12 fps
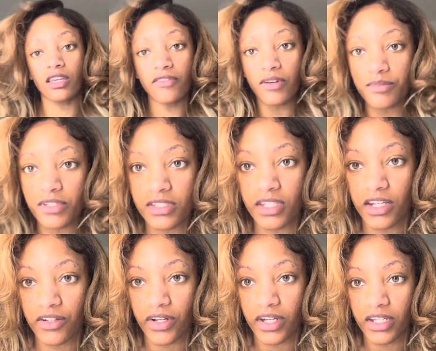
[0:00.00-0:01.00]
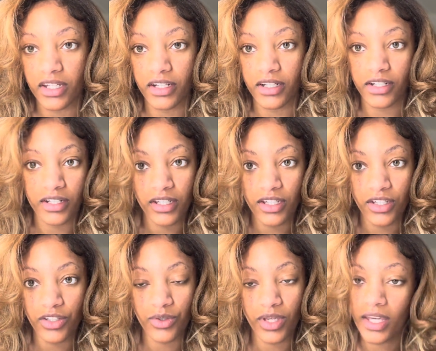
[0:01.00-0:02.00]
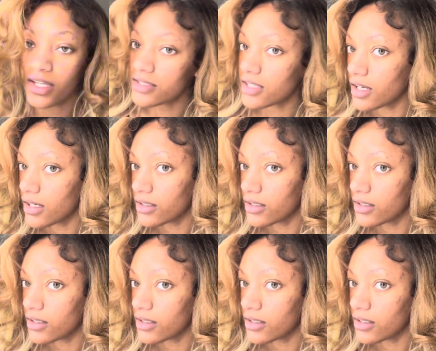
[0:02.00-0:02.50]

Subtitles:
I'm just standing right here, you can't tell.